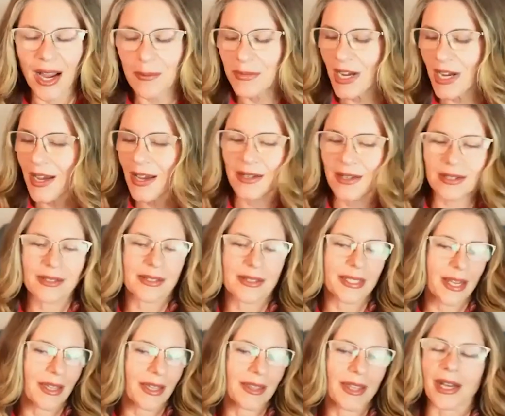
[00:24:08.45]
I'm not
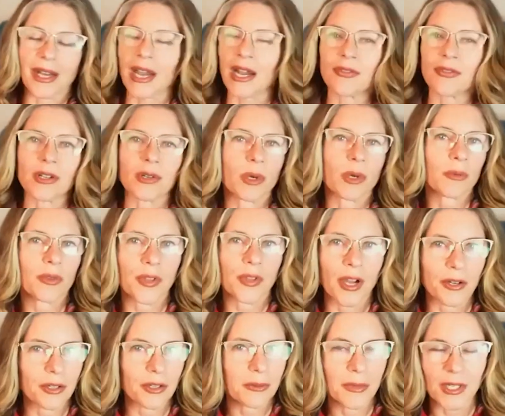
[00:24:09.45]
saying that everyone with
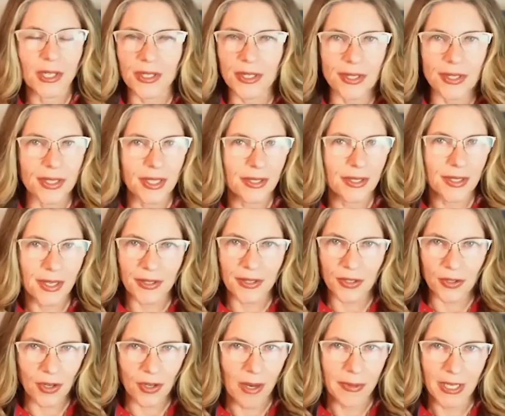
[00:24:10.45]
autoimmune disease
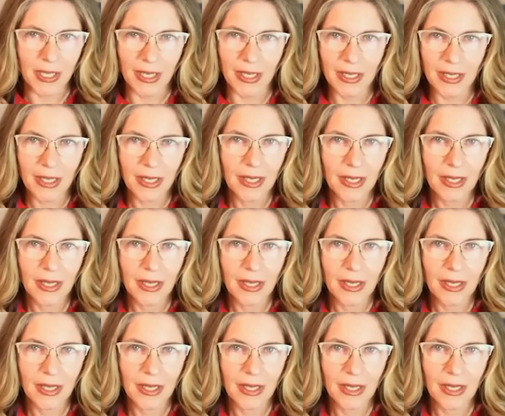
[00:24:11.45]
has trauma.